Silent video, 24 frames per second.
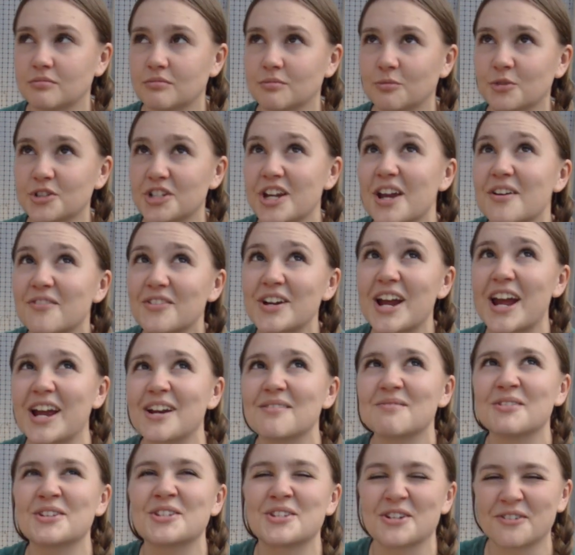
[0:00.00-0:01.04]
whichever
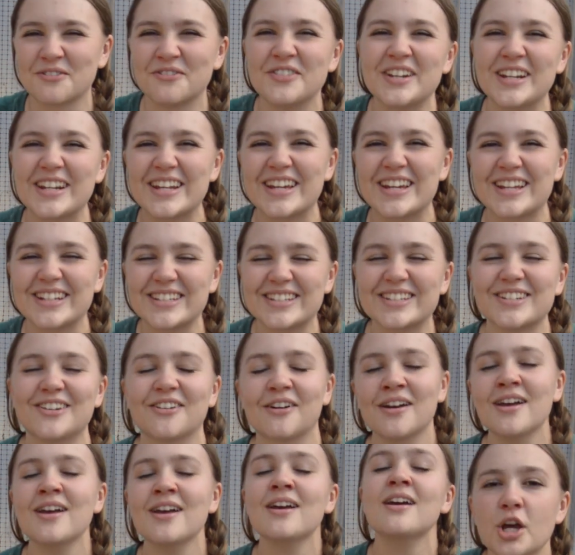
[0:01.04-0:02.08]
animals you're feeding it to,